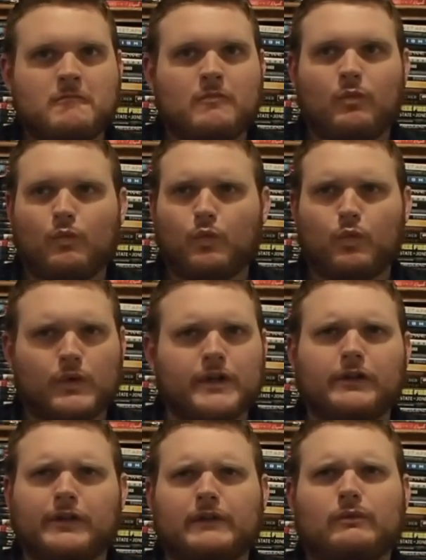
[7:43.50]

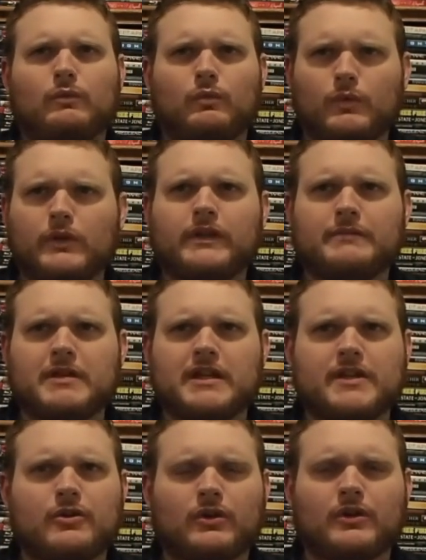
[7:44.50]
really, really
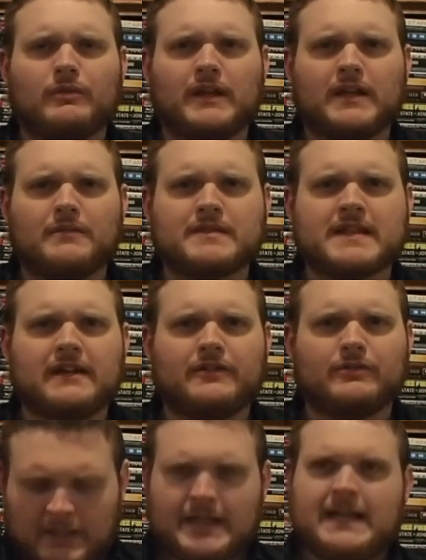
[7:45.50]
mediocre when it comes down
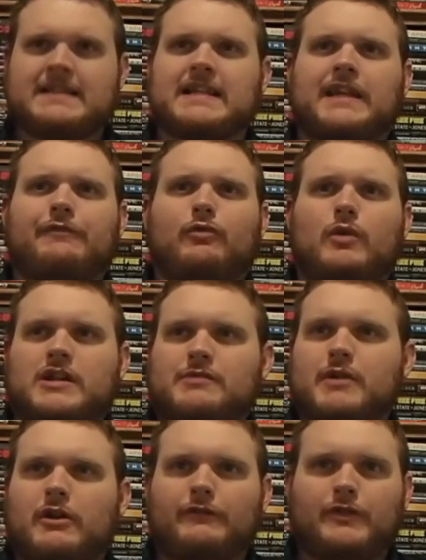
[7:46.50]
to it. Guys, thank you for watching
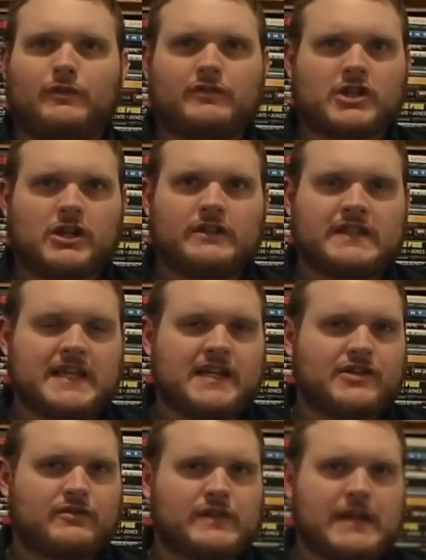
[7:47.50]
my review of Charlie's
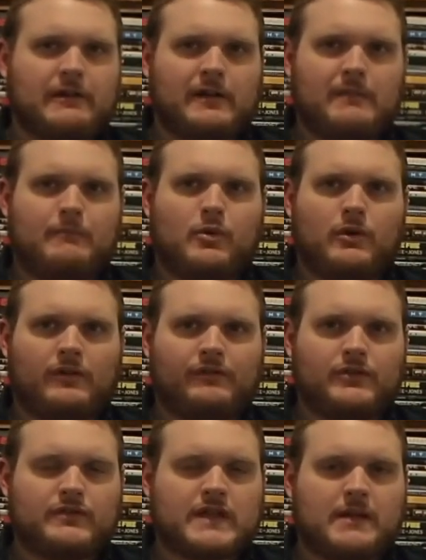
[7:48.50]
Angels. I will have more
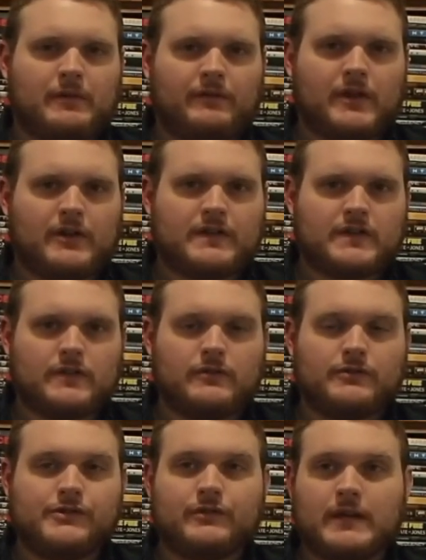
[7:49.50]
reviews coming very
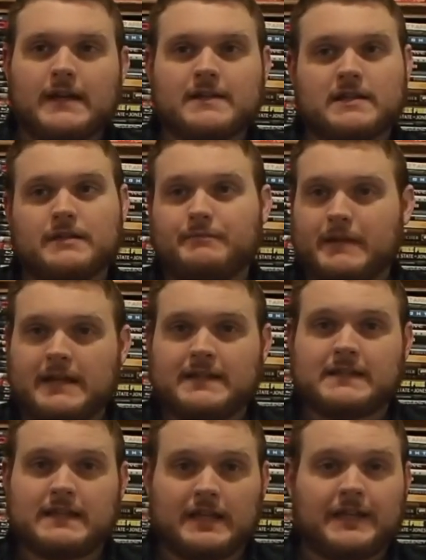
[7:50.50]
soon. You guys are the
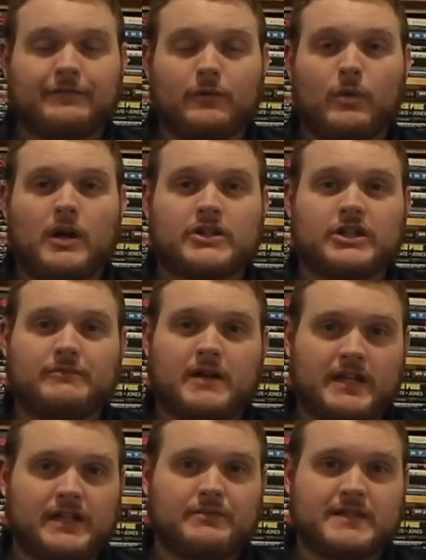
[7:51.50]
best. Thank you for watching.
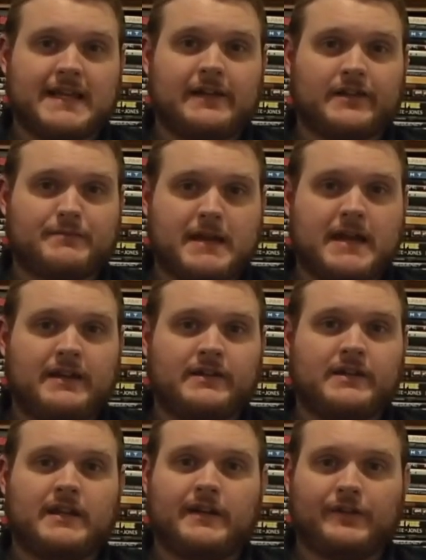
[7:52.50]
My name is Alex
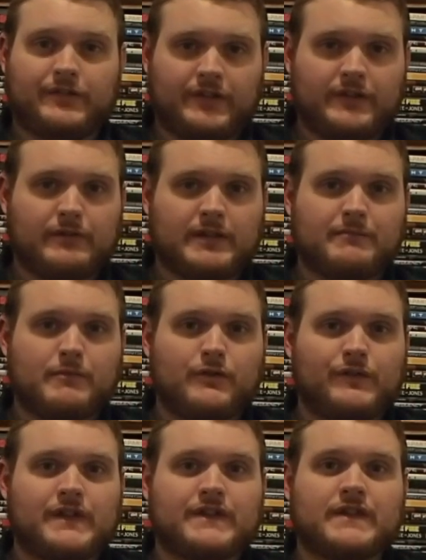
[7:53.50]
Madden, and I'll see you at the
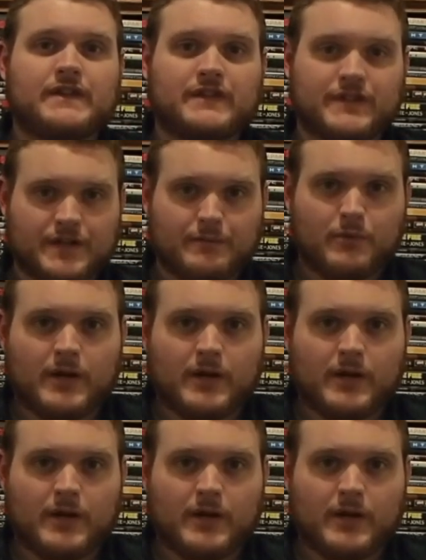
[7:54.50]
movies somewhere.